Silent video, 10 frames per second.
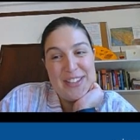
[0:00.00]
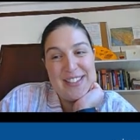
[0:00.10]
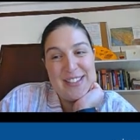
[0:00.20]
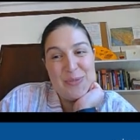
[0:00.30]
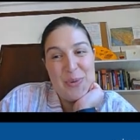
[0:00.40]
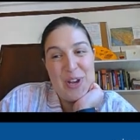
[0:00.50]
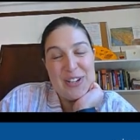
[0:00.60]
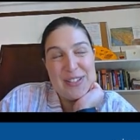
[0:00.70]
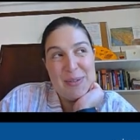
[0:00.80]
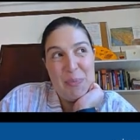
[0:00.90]
This is
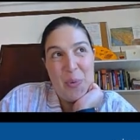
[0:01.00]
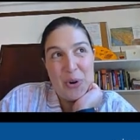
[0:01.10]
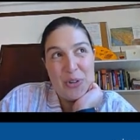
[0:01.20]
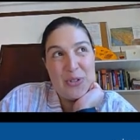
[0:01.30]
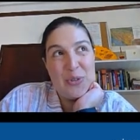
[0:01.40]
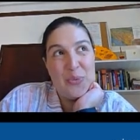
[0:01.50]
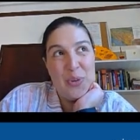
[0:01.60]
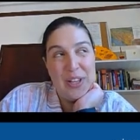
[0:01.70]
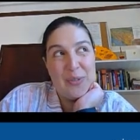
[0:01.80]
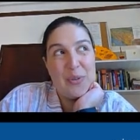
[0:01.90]
where it's important to
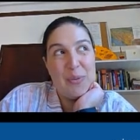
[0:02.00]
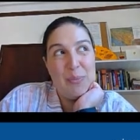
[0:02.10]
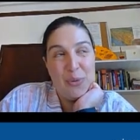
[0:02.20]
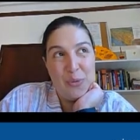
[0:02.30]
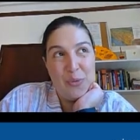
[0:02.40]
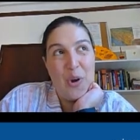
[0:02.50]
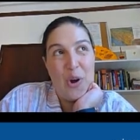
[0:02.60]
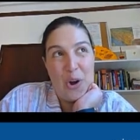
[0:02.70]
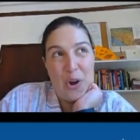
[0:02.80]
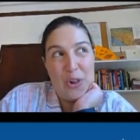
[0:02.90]
really remove
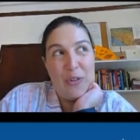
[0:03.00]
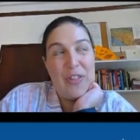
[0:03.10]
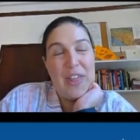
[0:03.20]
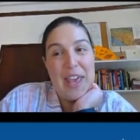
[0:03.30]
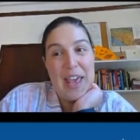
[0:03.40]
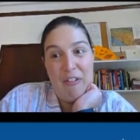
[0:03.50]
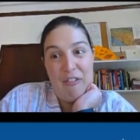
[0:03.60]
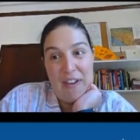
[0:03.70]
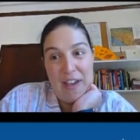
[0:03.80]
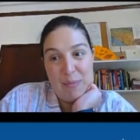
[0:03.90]
all of the
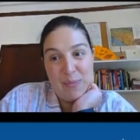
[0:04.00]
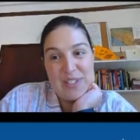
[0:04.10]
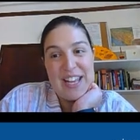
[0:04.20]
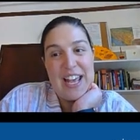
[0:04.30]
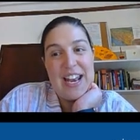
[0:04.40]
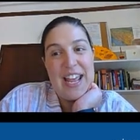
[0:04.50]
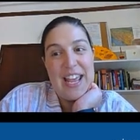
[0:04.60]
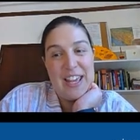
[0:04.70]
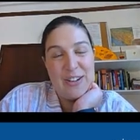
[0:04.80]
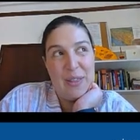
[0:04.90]
FMs and
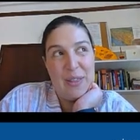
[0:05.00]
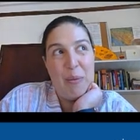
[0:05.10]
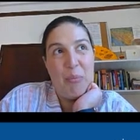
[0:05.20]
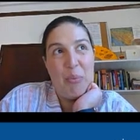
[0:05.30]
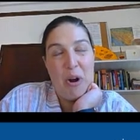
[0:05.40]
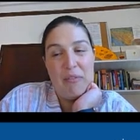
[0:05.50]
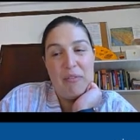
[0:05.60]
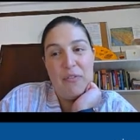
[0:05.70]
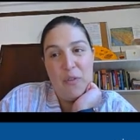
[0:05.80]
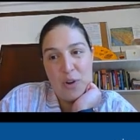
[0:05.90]
handle them,
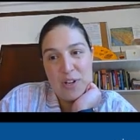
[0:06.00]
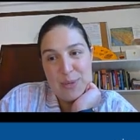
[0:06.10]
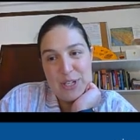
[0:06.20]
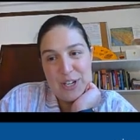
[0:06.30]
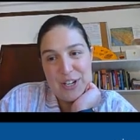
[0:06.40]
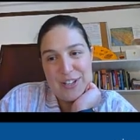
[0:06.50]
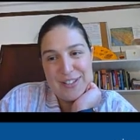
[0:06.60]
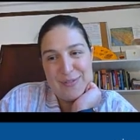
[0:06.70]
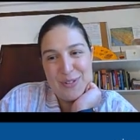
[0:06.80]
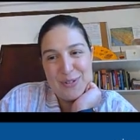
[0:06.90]
focus
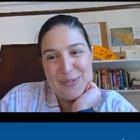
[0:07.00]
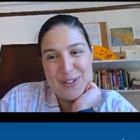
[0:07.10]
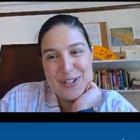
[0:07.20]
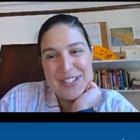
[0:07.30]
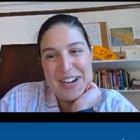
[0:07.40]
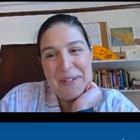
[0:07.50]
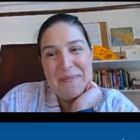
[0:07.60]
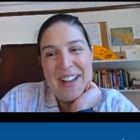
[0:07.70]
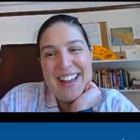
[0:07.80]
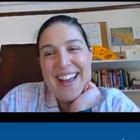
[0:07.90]
materials for those first
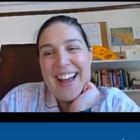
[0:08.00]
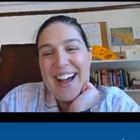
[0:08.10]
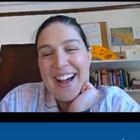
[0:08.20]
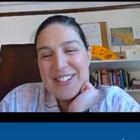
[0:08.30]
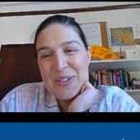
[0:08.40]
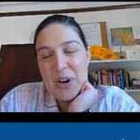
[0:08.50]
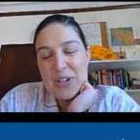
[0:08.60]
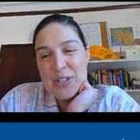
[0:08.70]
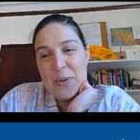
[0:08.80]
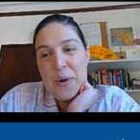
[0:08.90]
time to
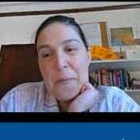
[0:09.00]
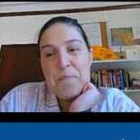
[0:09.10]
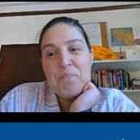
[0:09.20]
R2.